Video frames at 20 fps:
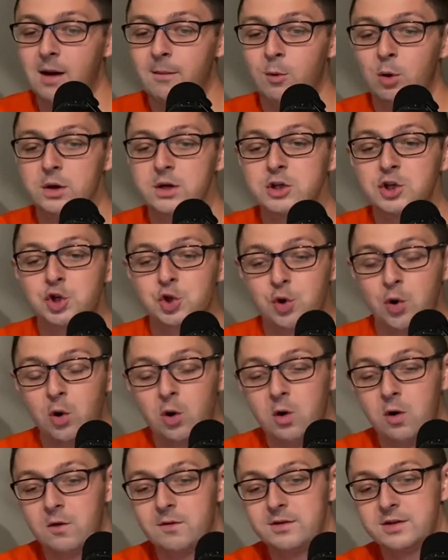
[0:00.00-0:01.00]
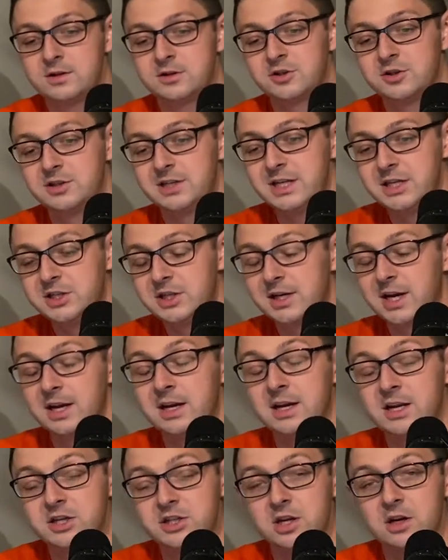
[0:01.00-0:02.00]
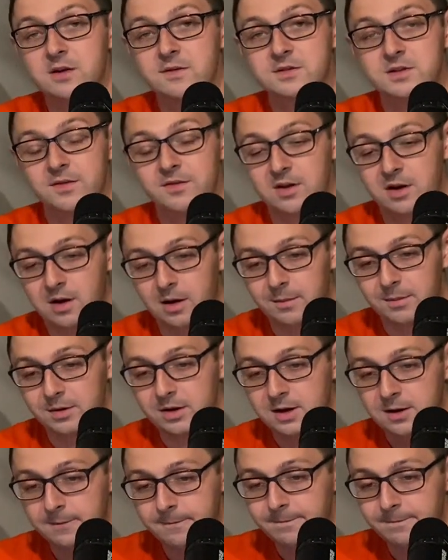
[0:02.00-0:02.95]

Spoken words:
more control over the strategic initiatives of the company.